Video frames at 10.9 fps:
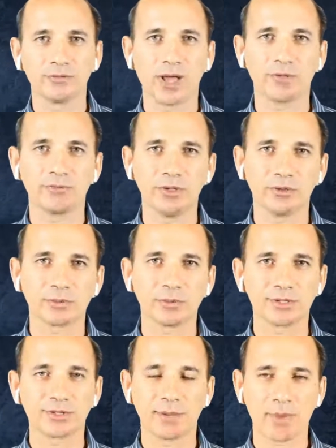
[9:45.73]
that we
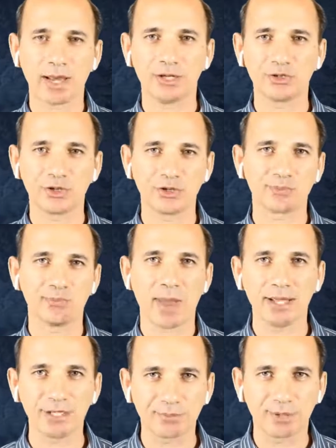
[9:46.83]
normally say managers
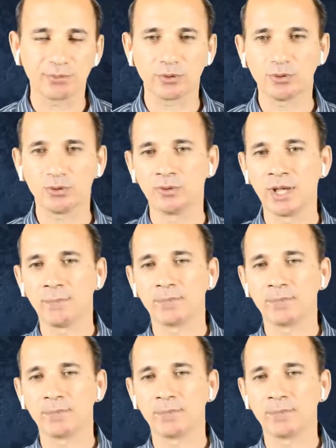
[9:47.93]
manage people,